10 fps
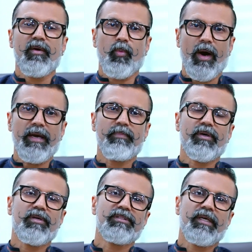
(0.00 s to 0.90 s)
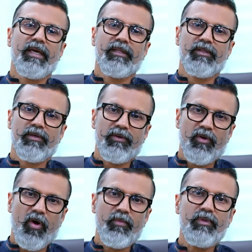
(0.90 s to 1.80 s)
Why? Because the
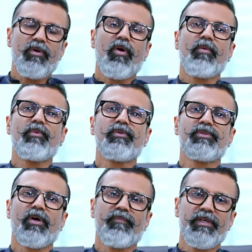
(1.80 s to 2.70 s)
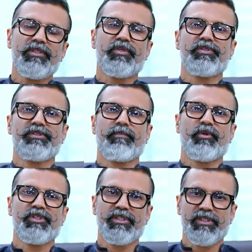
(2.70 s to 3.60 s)
normal hormones of estrogens and
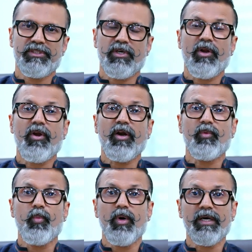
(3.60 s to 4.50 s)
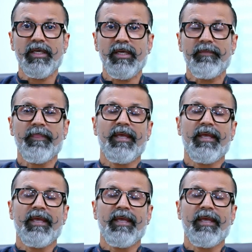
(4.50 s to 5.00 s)
progesterones are not working.